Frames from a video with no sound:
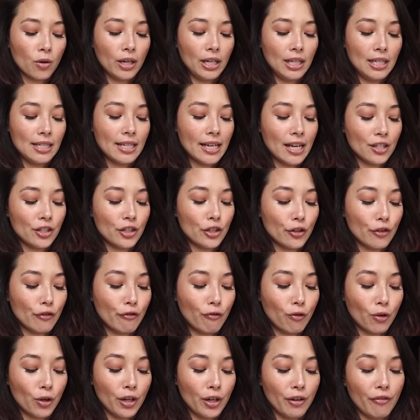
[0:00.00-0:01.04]
already down to
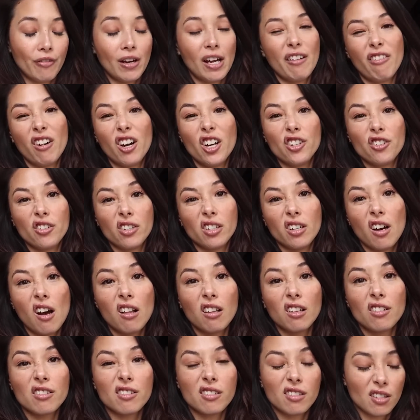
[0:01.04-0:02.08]

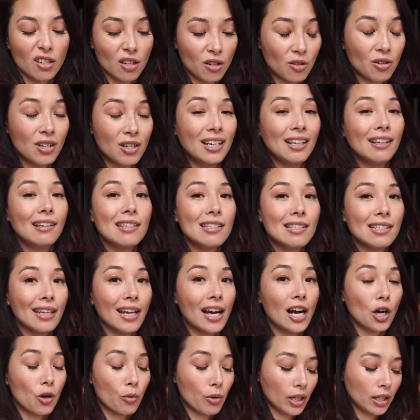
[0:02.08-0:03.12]
$4,500, so see
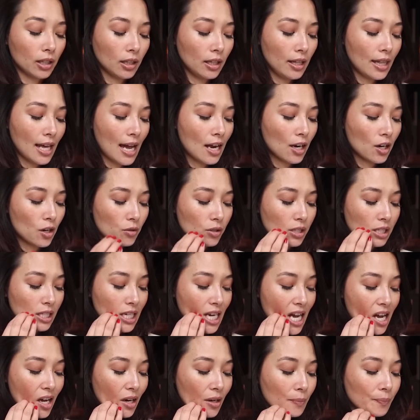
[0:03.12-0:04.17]
how quickly that goes
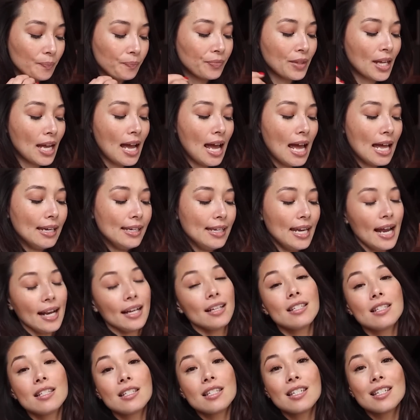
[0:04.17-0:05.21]
down.
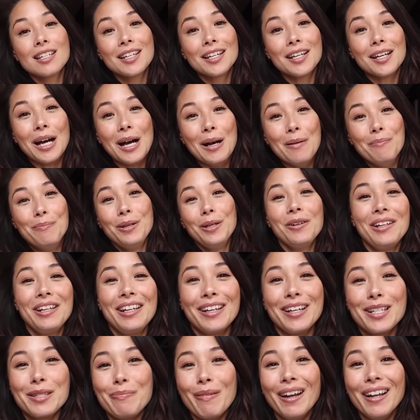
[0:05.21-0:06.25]
Next,
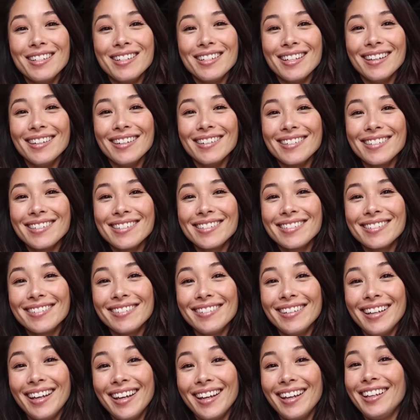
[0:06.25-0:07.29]
beauty expenses.
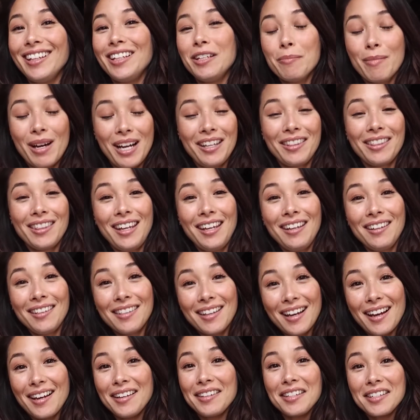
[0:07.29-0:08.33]
And you might think
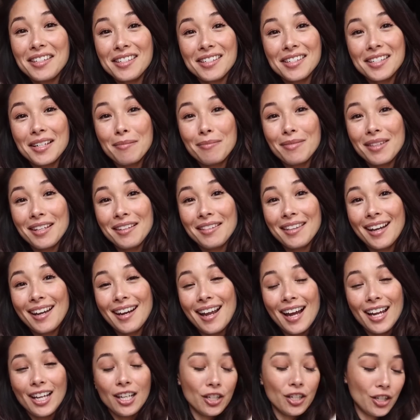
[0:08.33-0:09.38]
that this is something
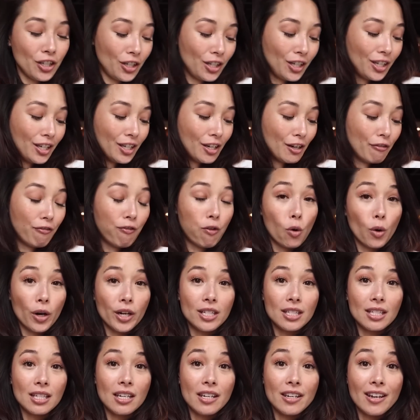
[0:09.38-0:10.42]
that I could
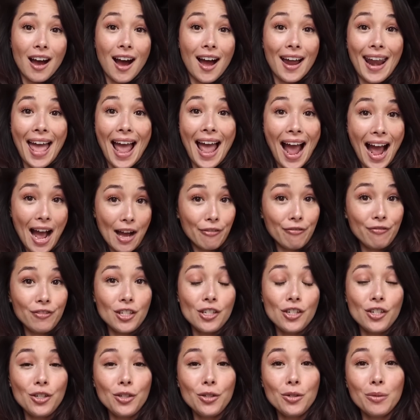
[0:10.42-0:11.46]
afford to not have
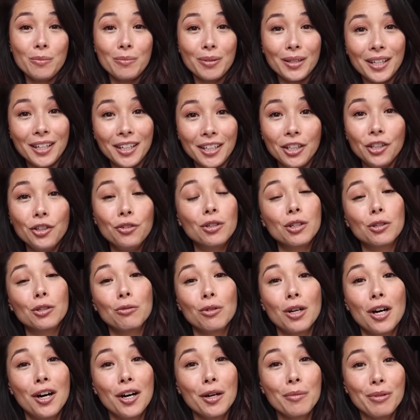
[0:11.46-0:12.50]
to do, but you are
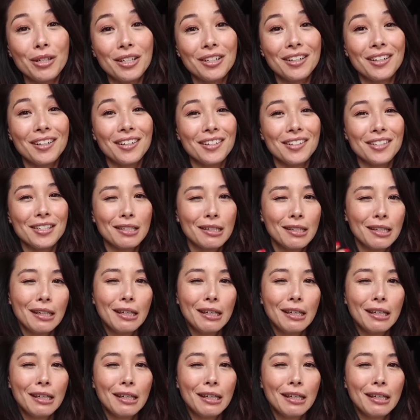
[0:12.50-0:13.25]
wrong, because